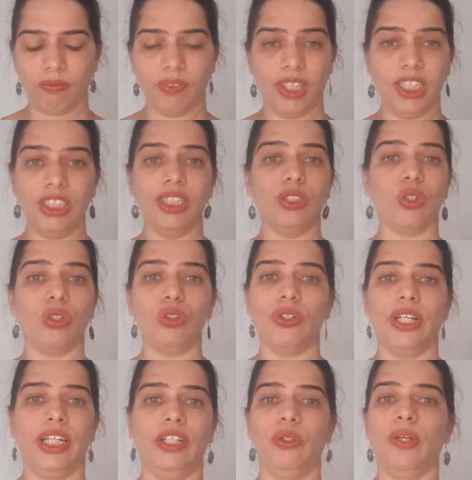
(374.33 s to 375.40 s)
She is
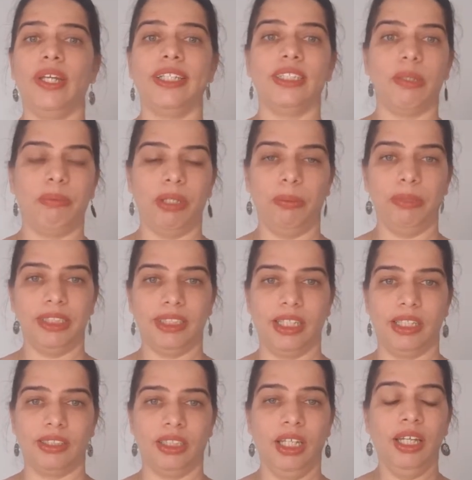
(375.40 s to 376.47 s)
also ready to accept her
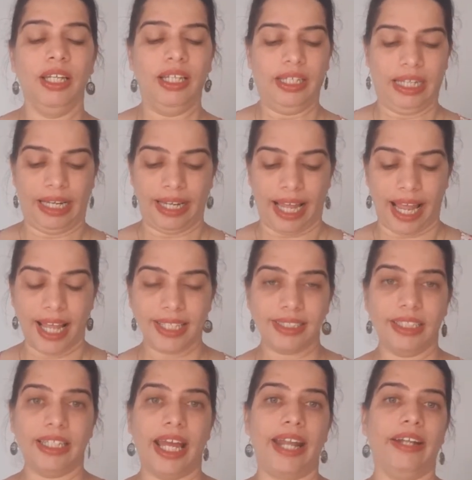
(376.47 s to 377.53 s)
mistakes, and as
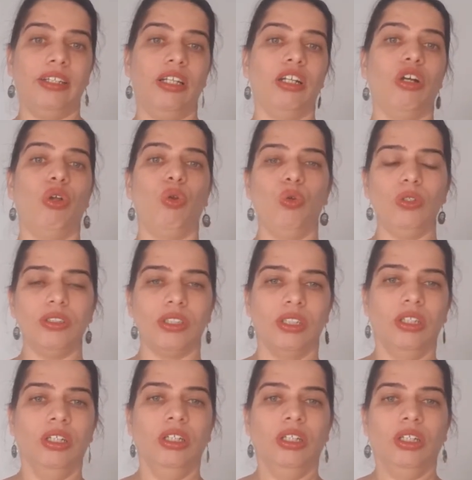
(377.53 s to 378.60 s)
the character grows
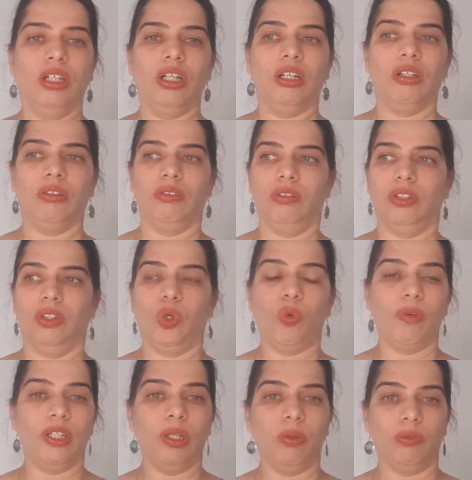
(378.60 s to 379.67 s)

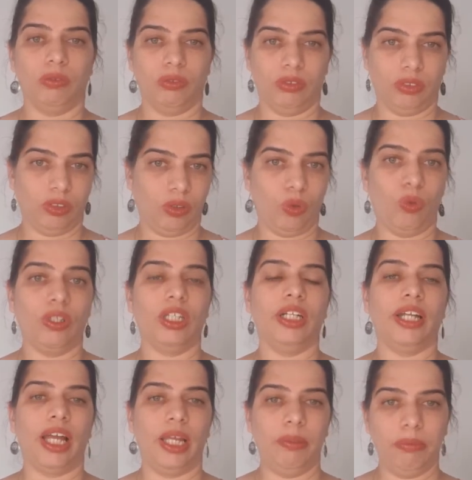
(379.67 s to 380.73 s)
over the
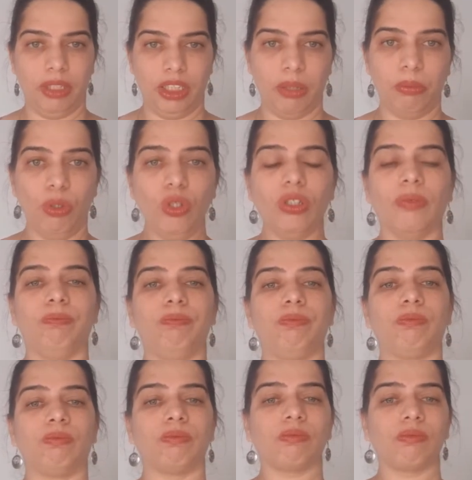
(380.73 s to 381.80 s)
time in the book,
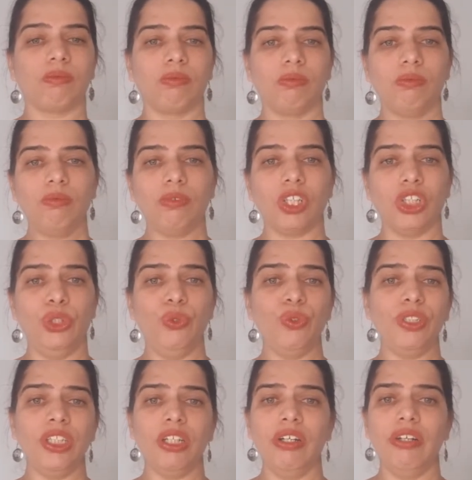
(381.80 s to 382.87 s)
you
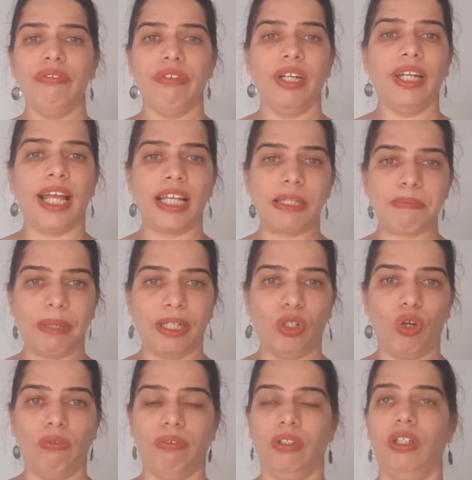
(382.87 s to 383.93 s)
see a different
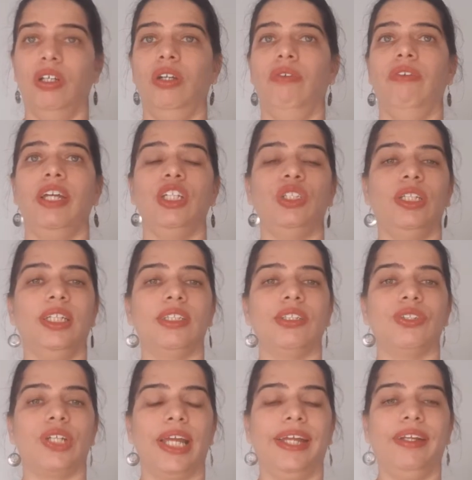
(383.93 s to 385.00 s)
aspect of her where she
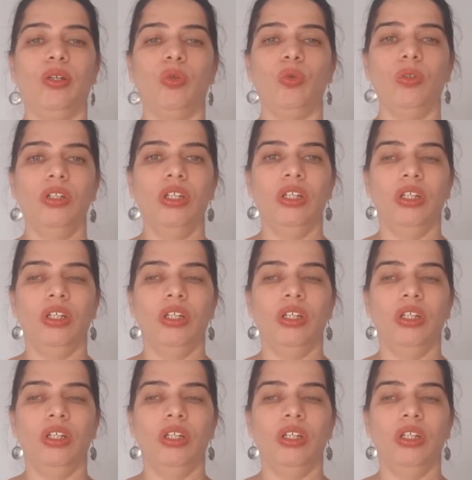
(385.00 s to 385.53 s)
is trying to